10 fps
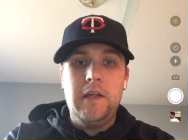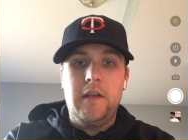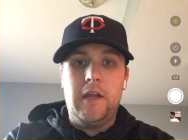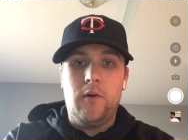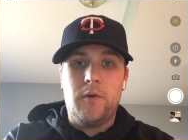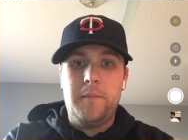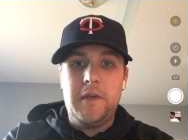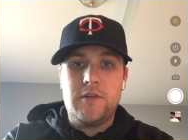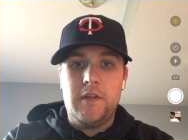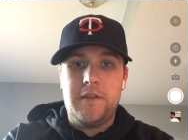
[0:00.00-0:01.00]
Now we're going to make
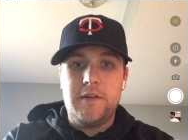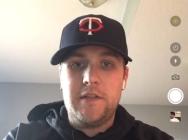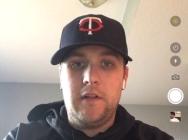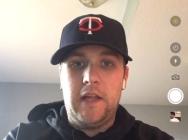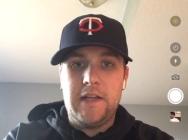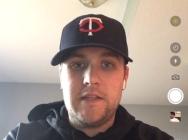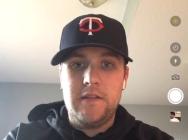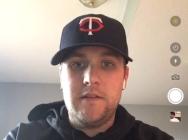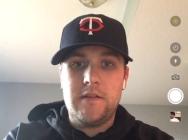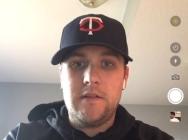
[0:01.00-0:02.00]
sure that there's still
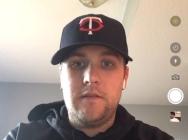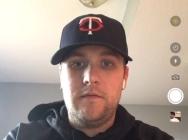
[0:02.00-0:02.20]
lessons.